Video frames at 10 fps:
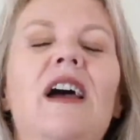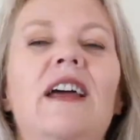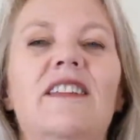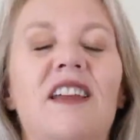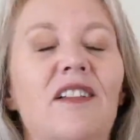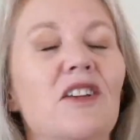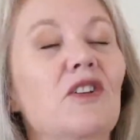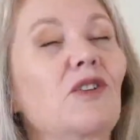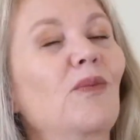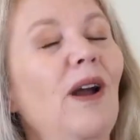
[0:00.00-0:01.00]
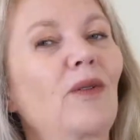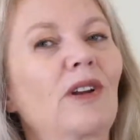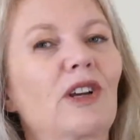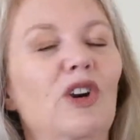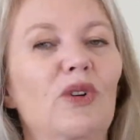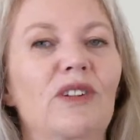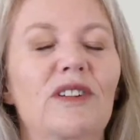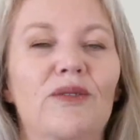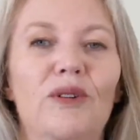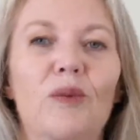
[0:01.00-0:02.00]
and telling you might want to go a
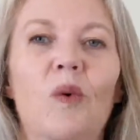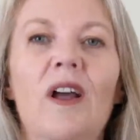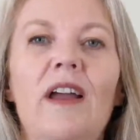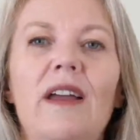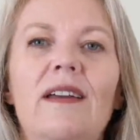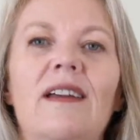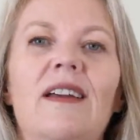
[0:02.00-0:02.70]
different way.